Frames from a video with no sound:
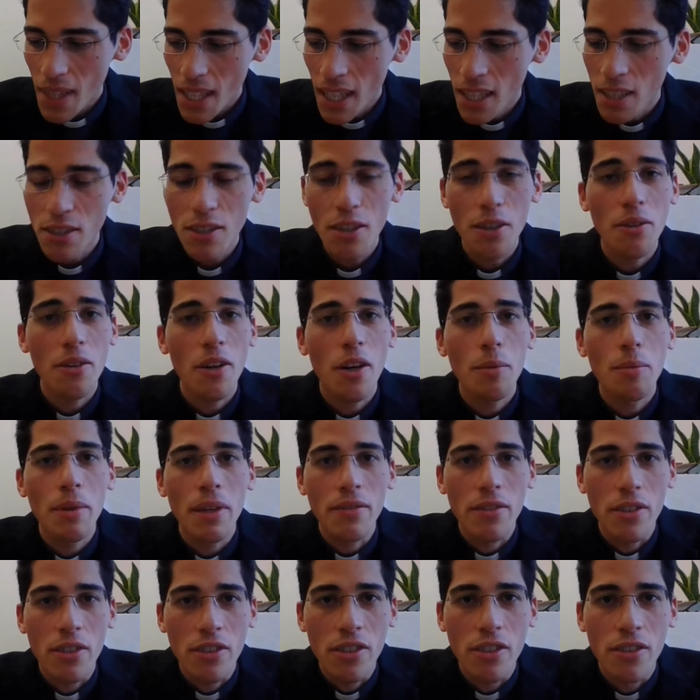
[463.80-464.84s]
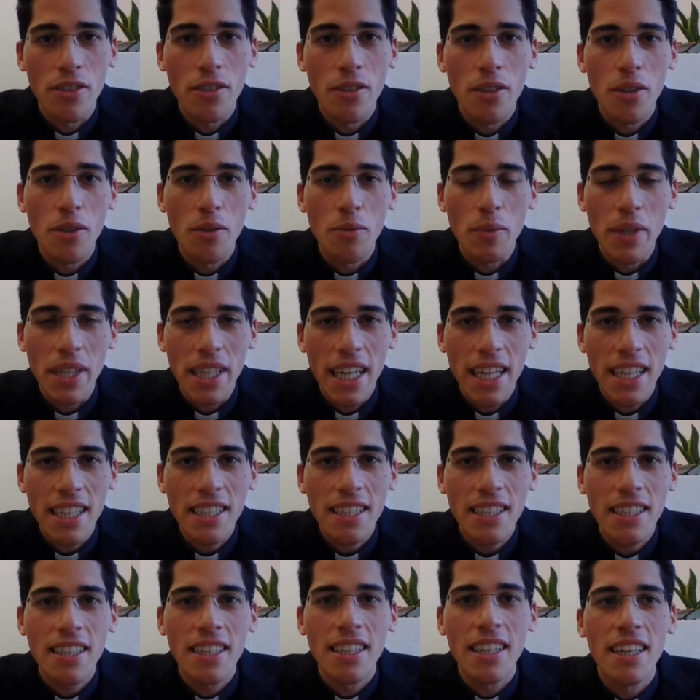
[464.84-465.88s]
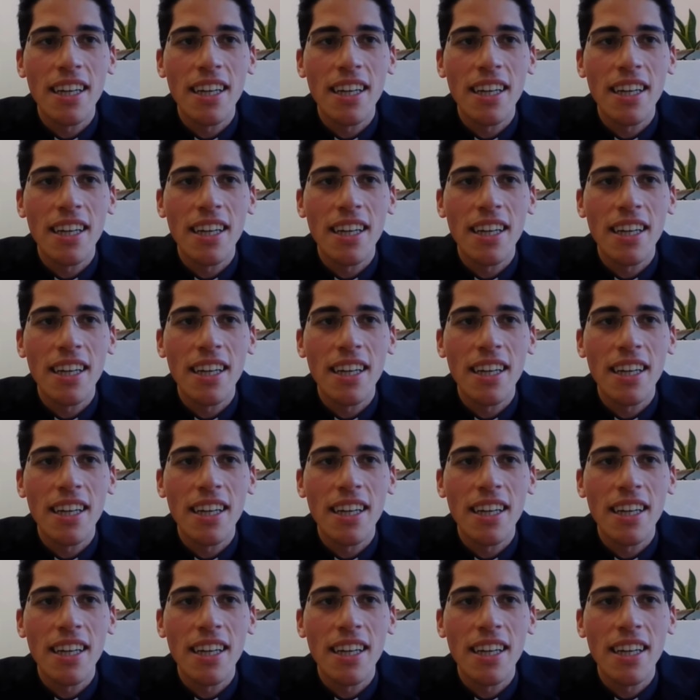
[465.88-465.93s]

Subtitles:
So, hope you have a good weekend.